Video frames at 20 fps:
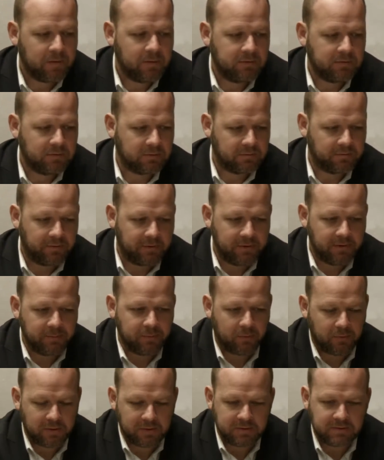So it's very
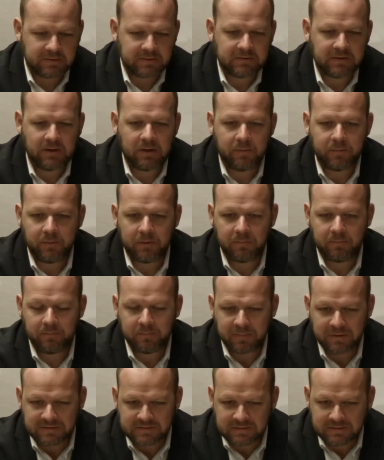important to set up a
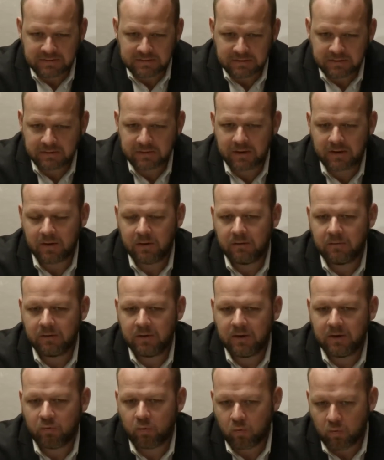business account
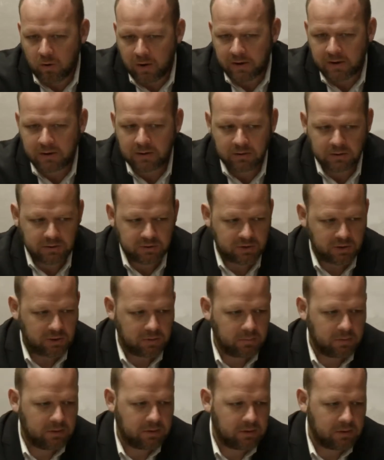and run it
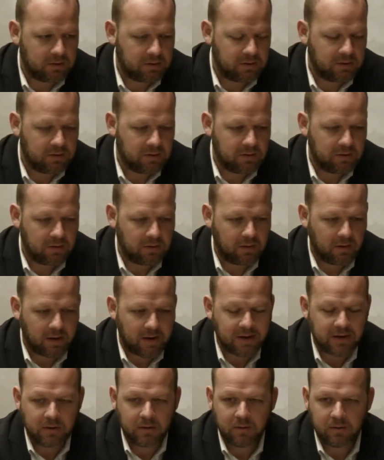legitimately
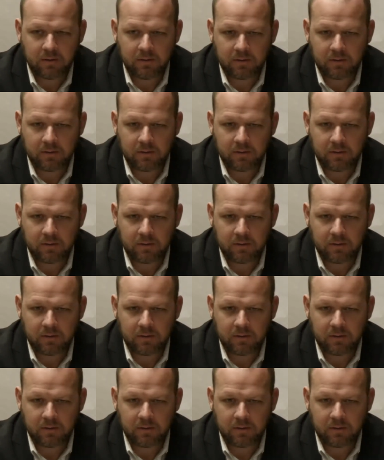like